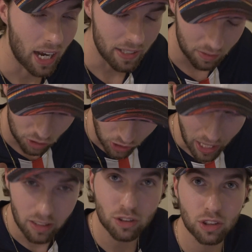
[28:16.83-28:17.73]
I
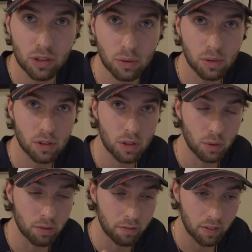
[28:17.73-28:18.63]
challenge you
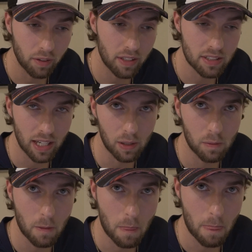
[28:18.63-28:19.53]
to fill this
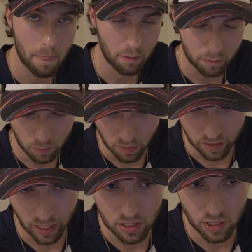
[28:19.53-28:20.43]
out for
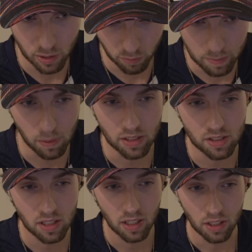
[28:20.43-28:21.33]
the next 3
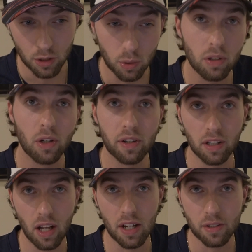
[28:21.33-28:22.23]
months. You'll learn
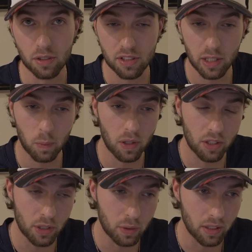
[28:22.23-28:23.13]
a lot. You'll see
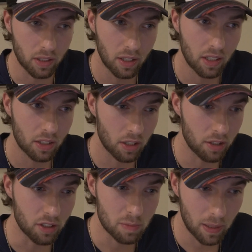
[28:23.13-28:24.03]
where you can
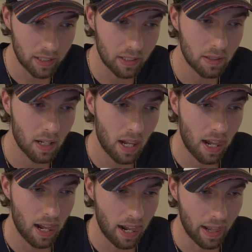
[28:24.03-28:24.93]
cut your spending,
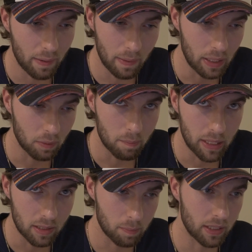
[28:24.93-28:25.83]
and it'll
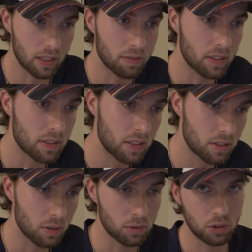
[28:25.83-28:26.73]
make a big difference.
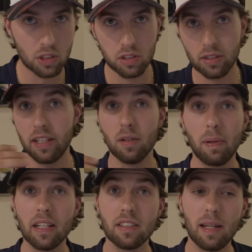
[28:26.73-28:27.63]
So just look at
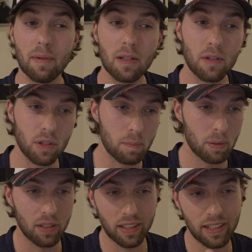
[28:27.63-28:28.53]
your bank statement. You can
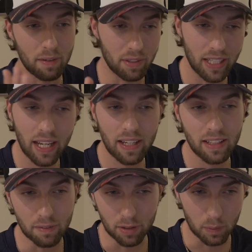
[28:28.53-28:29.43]
put it in every
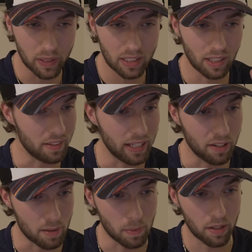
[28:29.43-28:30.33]
day, every week, at the
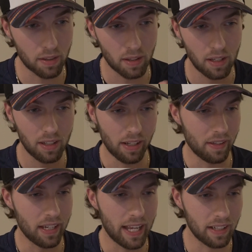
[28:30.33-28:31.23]
end of the month,
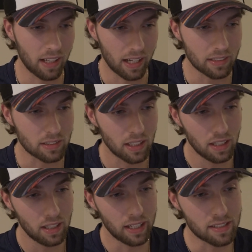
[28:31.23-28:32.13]
and then analyze
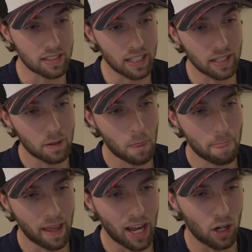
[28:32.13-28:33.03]
and see
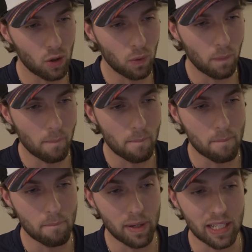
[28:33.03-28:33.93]
how
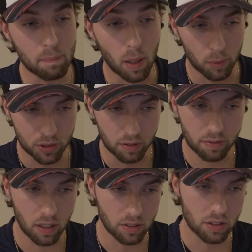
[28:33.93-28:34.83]
many
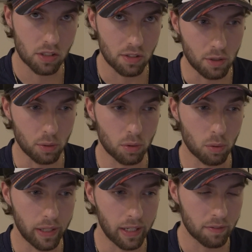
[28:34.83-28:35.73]
publishing funds you
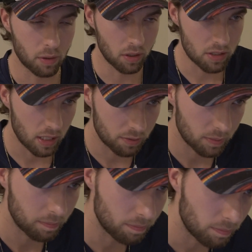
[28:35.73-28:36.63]
created for
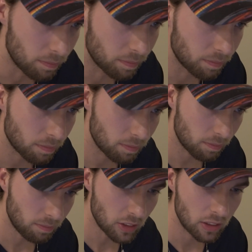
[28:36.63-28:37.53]
yourself.
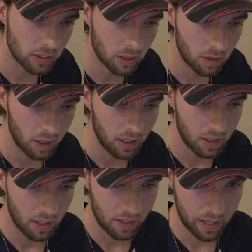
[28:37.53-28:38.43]
So
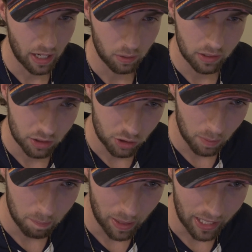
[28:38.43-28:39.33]
now let's
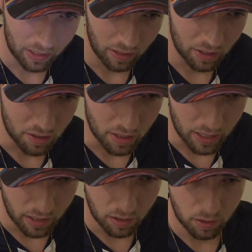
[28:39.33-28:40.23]
jump back into
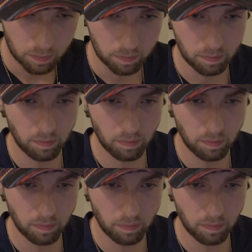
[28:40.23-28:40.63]
here.